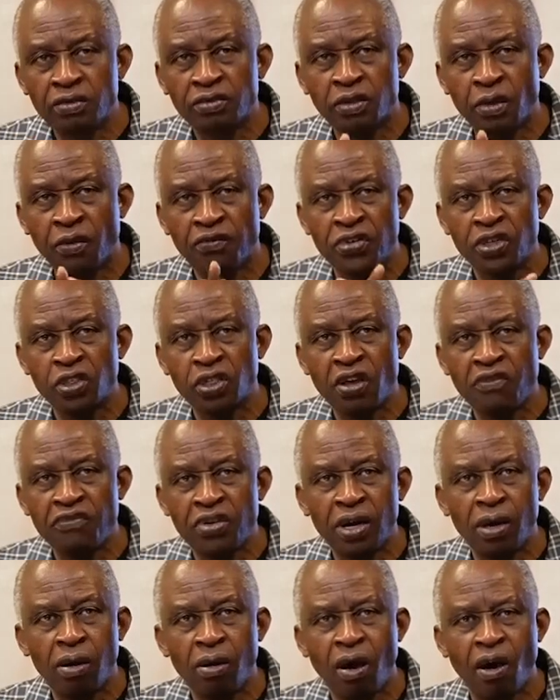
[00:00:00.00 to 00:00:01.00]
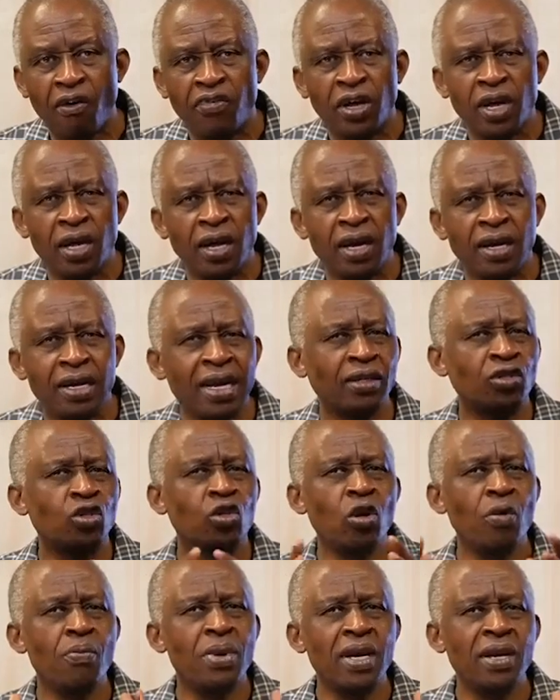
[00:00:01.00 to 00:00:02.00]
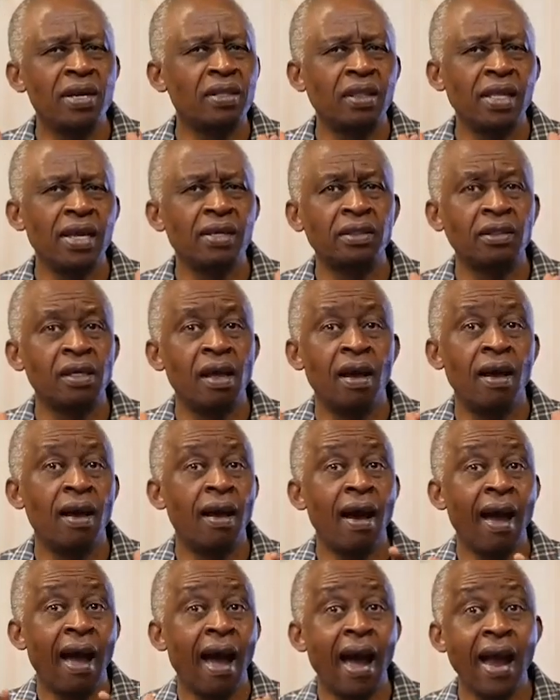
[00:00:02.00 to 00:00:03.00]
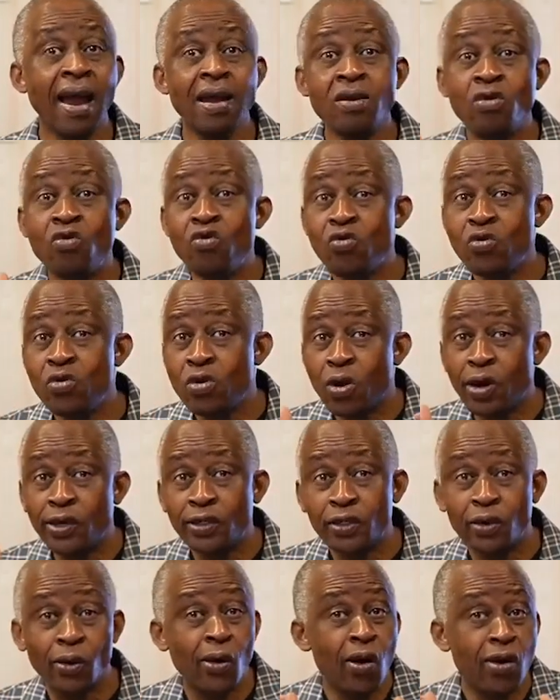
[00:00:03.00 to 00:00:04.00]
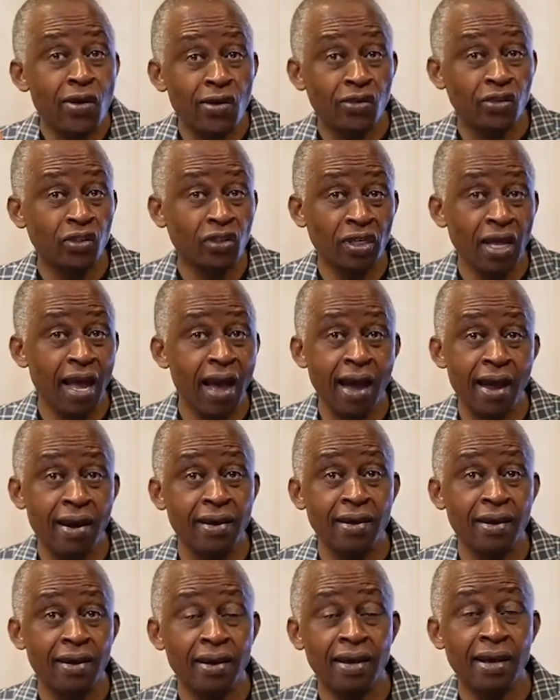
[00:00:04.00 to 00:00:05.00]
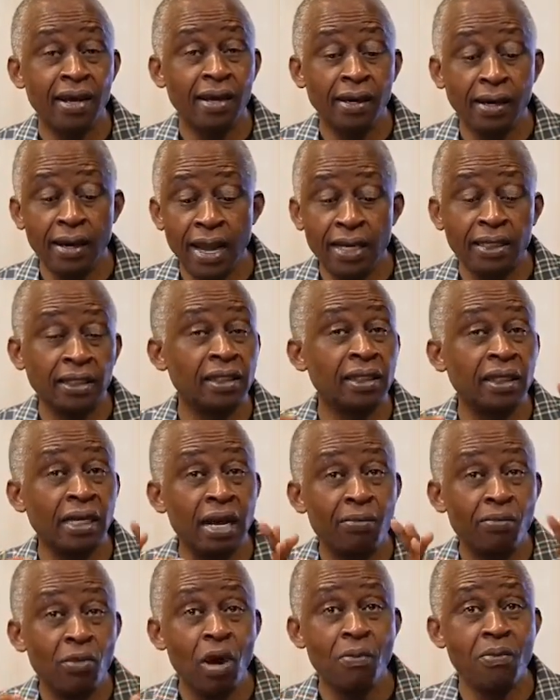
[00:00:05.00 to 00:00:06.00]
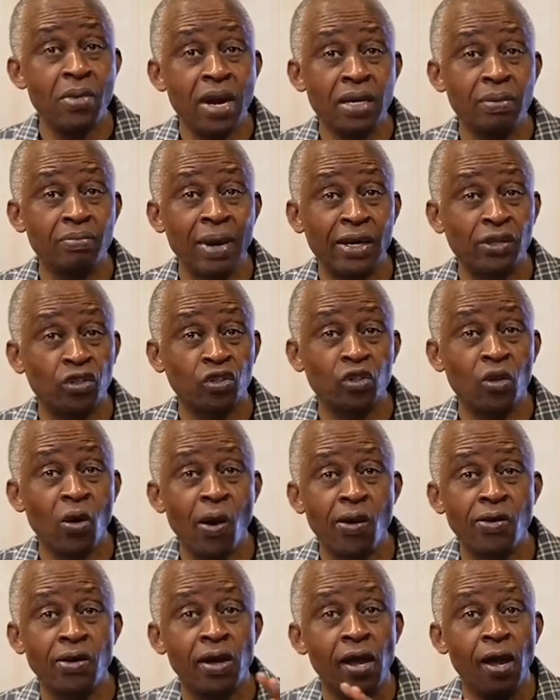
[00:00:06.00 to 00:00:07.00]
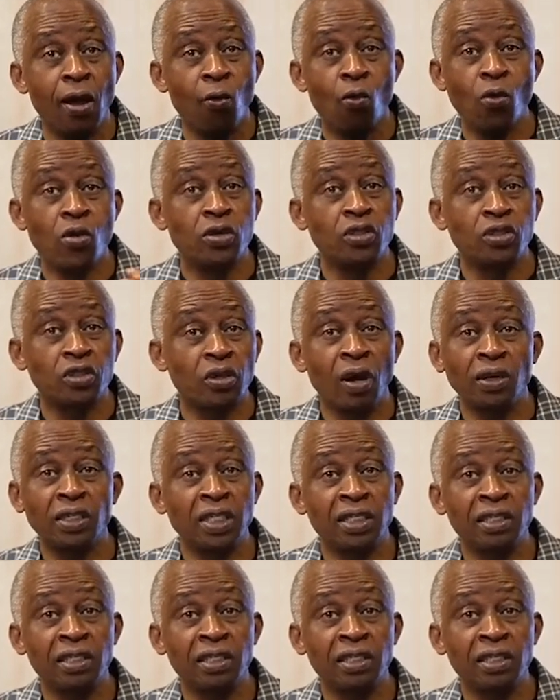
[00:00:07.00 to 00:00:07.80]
of itself in love. There are so many things I do not understand. Elect in a moment, my son will sort it